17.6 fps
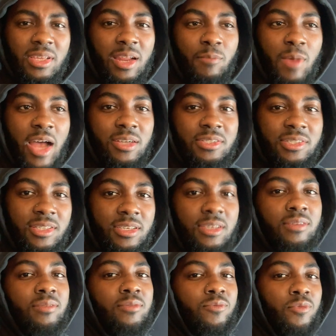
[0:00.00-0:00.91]
And I'm
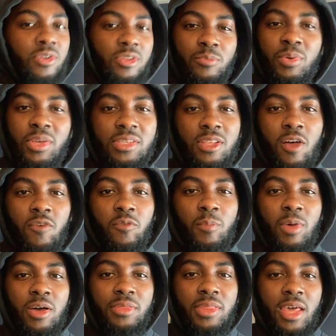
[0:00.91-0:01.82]
actually really pissed off
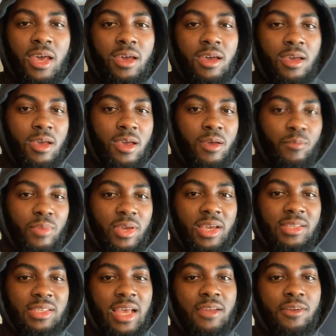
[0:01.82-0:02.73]
about that
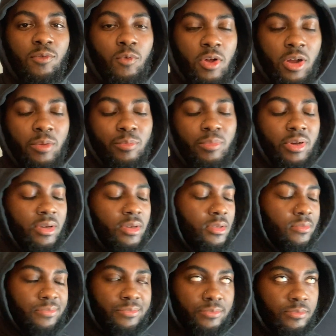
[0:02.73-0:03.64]
because I had to work. But